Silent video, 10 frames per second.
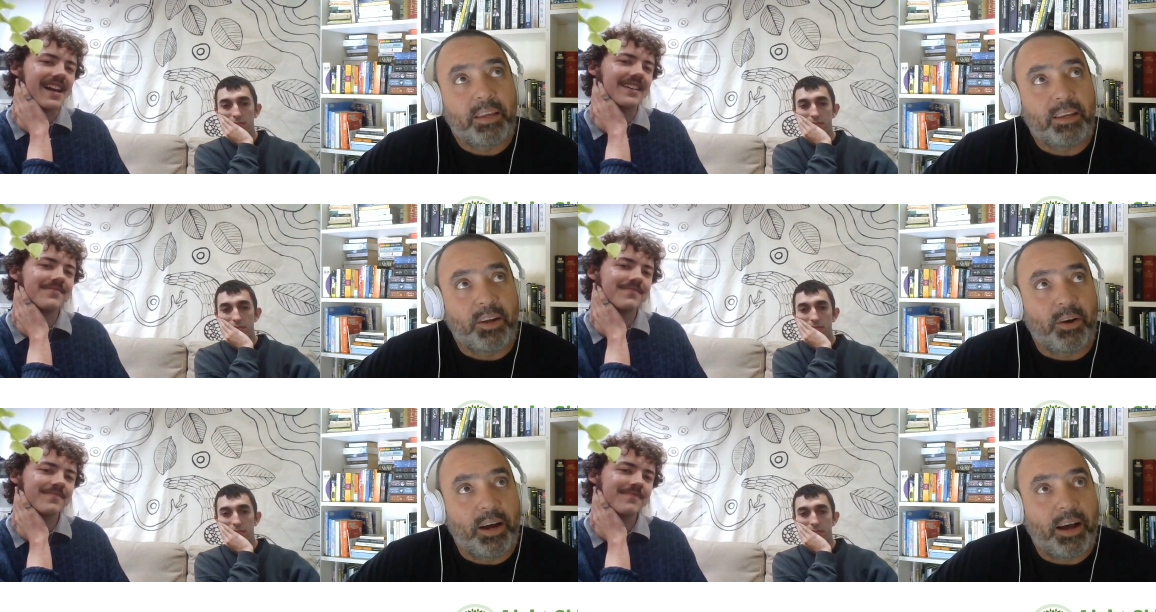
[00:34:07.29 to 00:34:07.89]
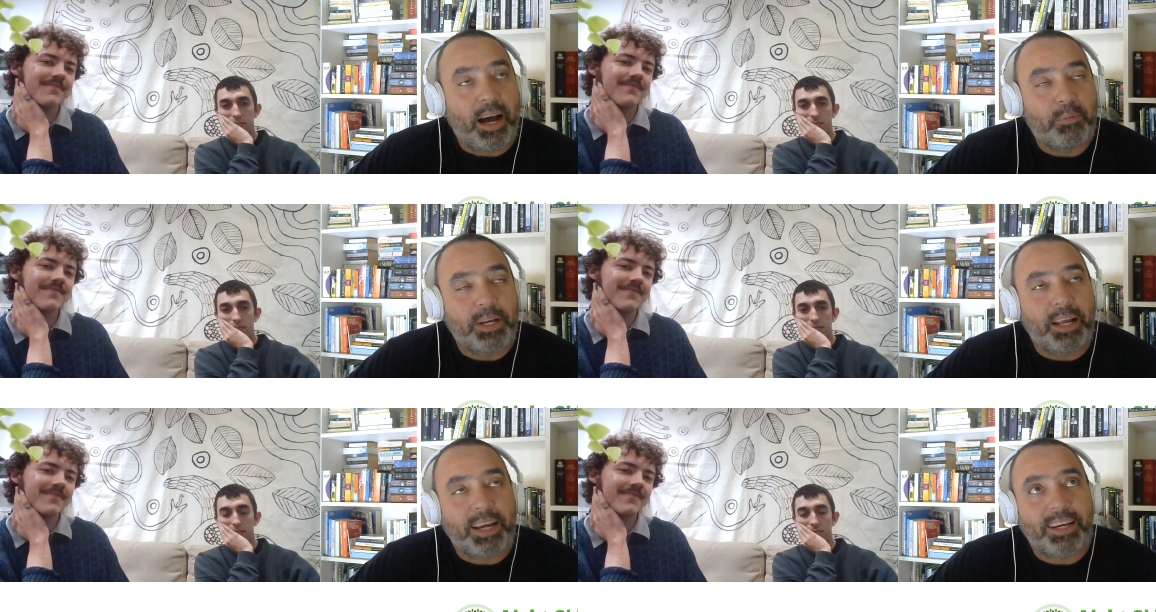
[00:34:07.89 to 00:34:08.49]
Speaker 1: You know, I
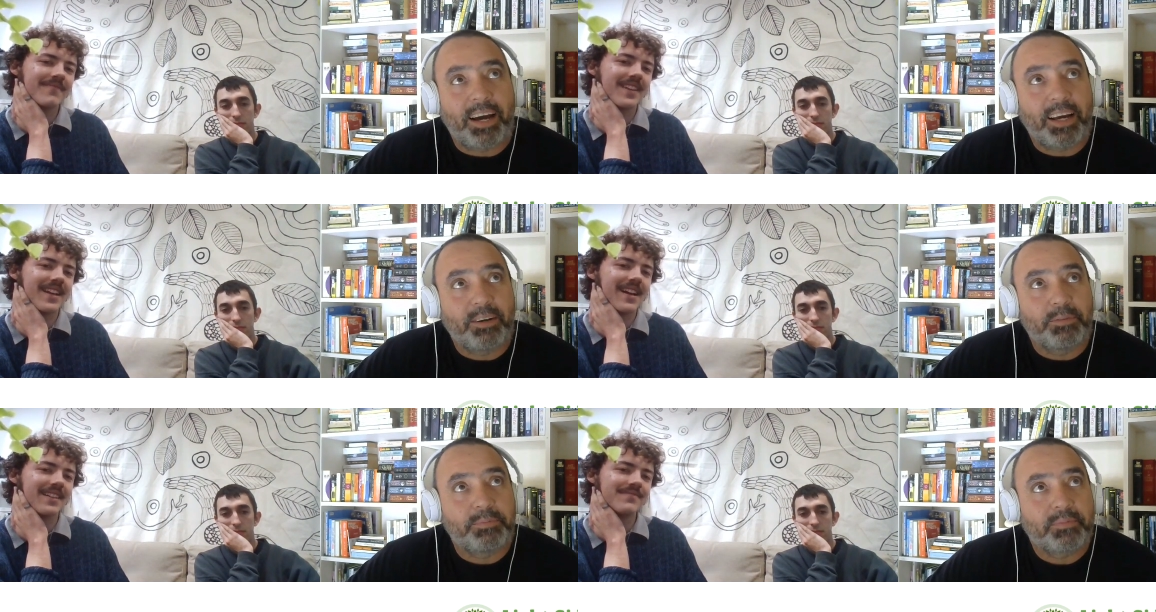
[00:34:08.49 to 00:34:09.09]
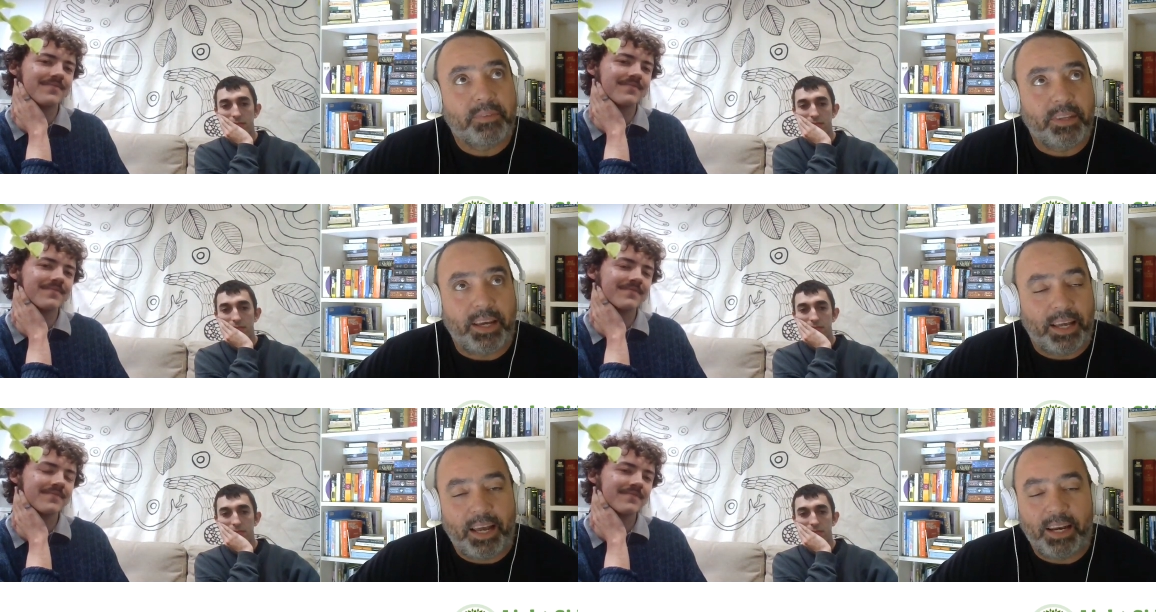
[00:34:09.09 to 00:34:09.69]
mean, I kind yeah. of
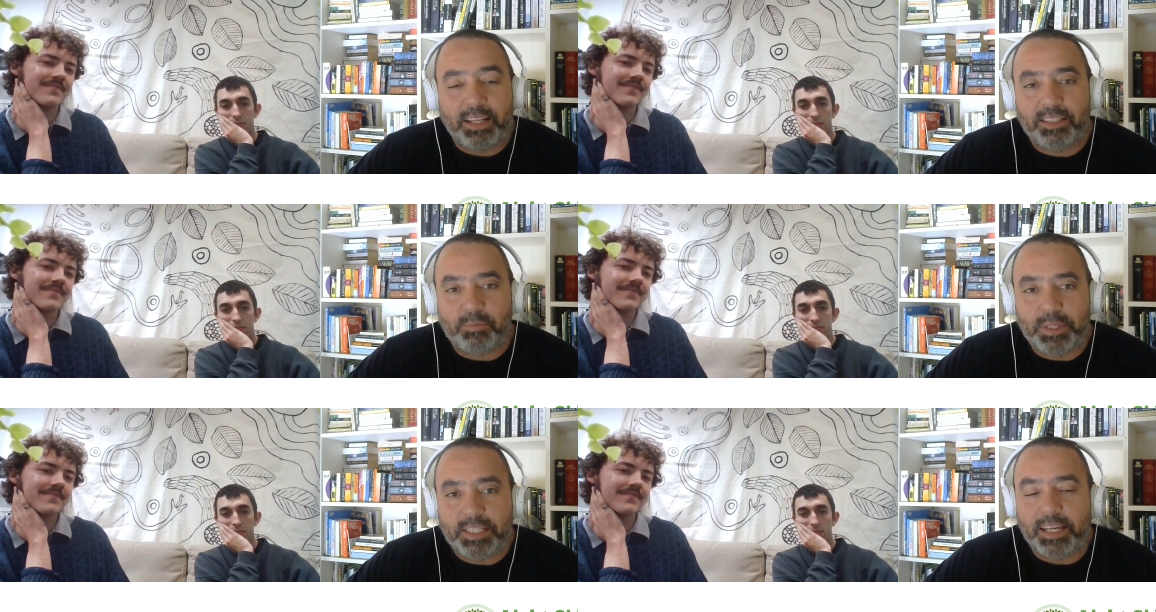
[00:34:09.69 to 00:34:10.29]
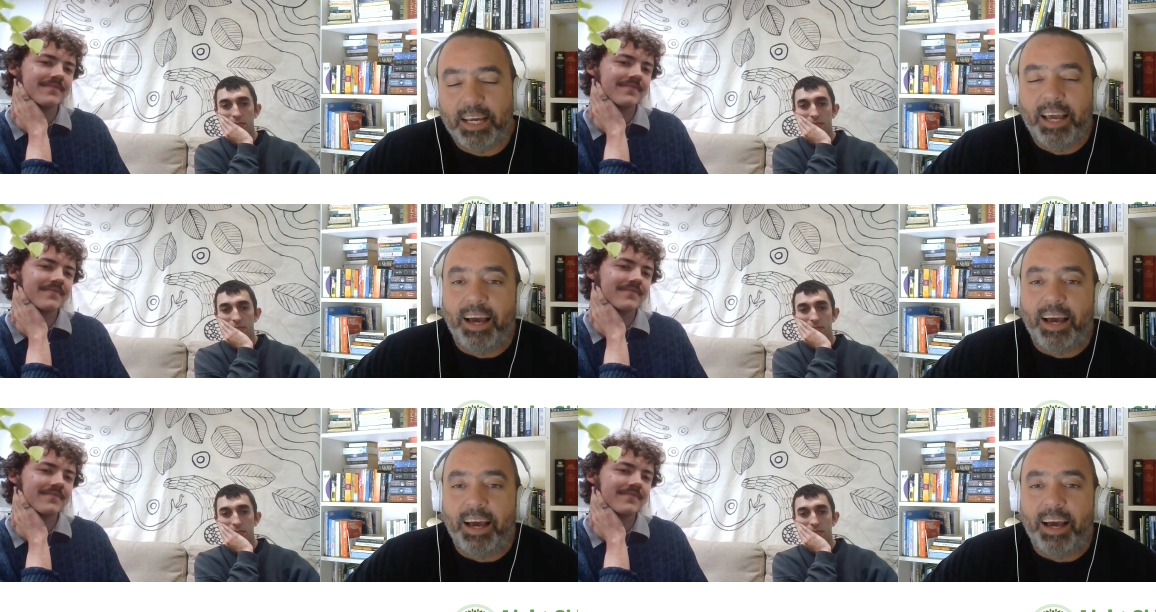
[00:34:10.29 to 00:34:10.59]
uh, this is a bit silly.